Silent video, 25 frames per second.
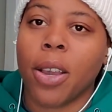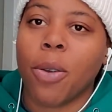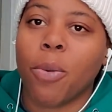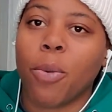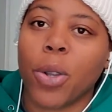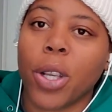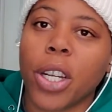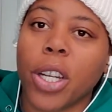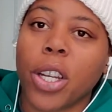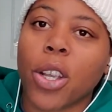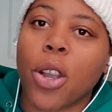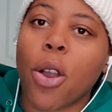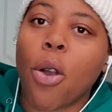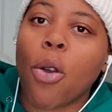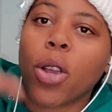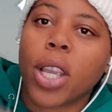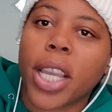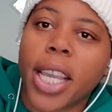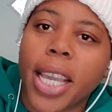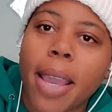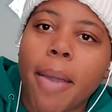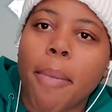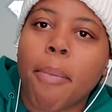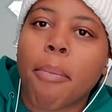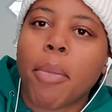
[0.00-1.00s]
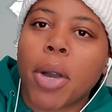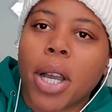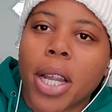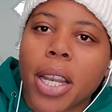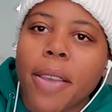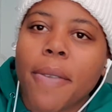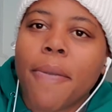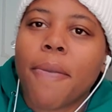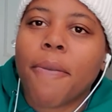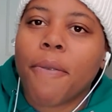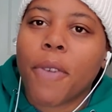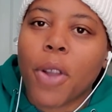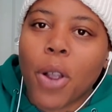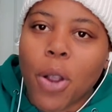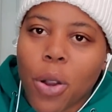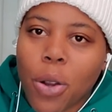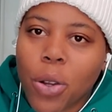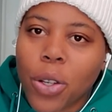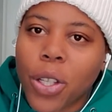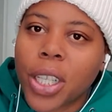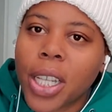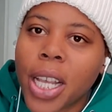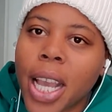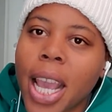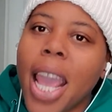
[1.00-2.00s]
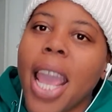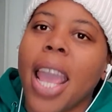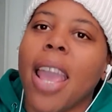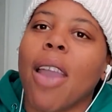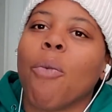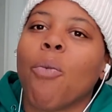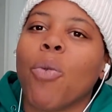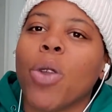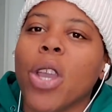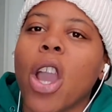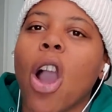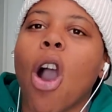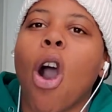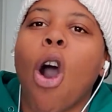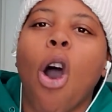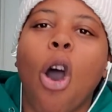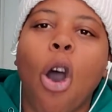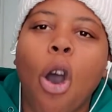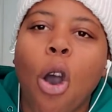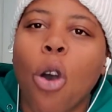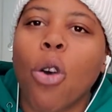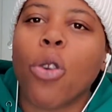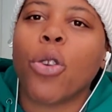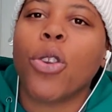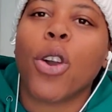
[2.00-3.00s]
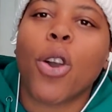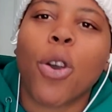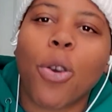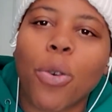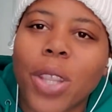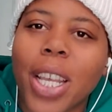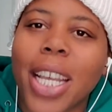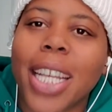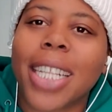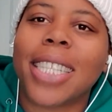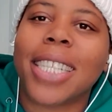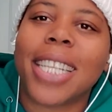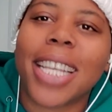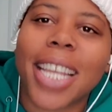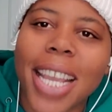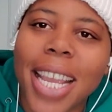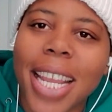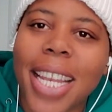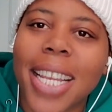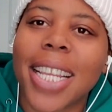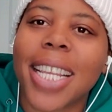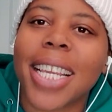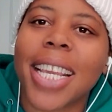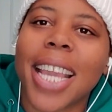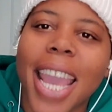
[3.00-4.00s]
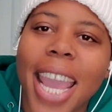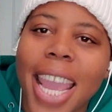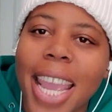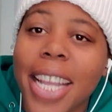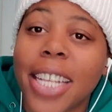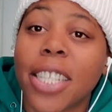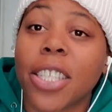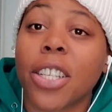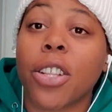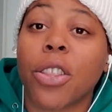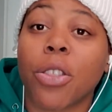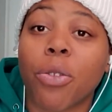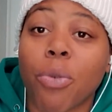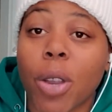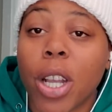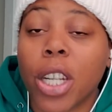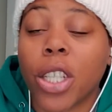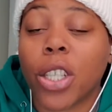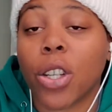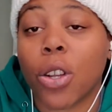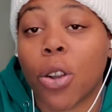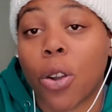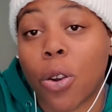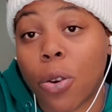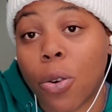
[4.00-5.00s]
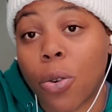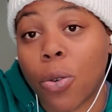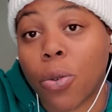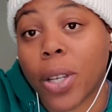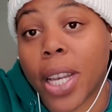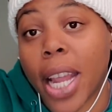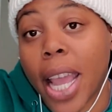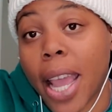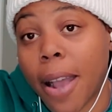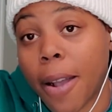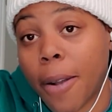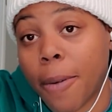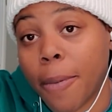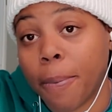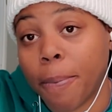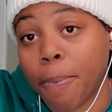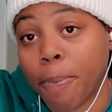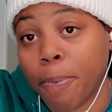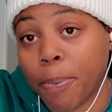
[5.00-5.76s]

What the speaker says: We're going to go get money first. And we all know that 10K is a threshold. Now,